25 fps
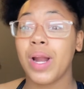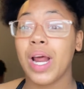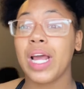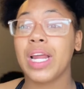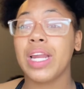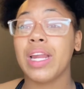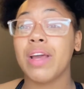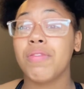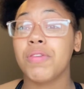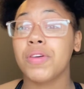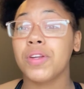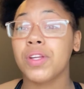I
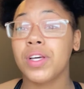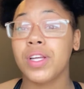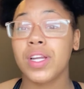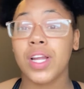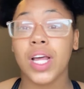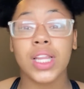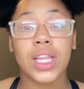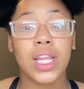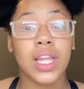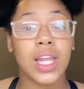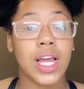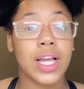ain't never done
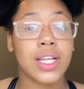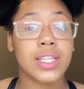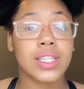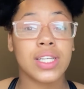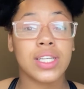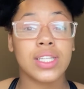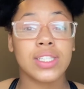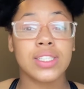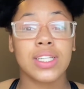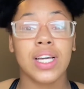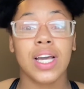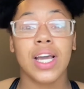nothing like
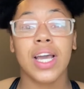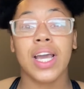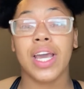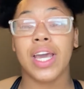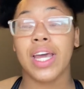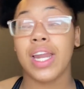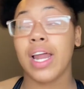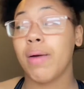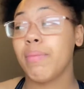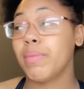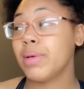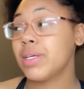this.
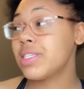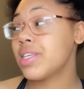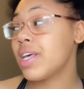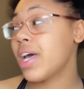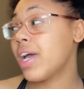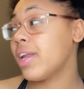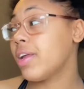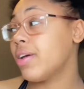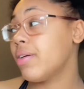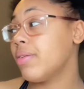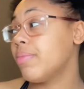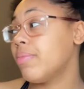And I'm
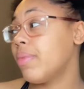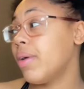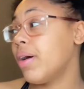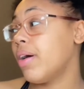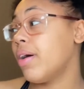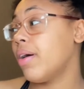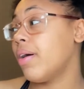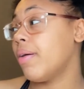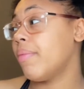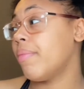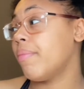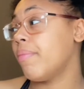excited.
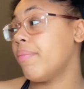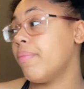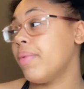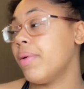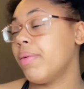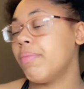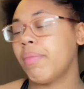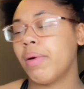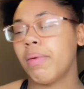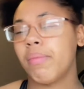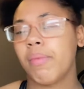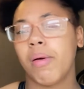Me
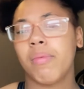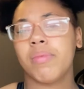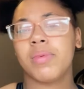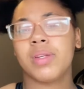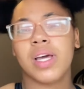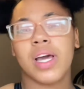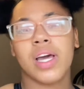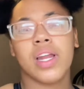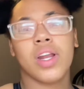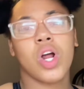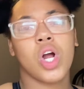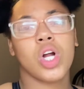and my mom and
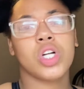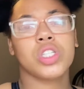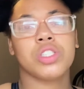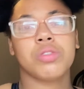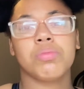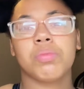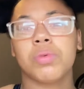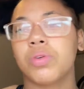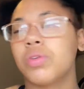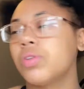dad and RJ, we're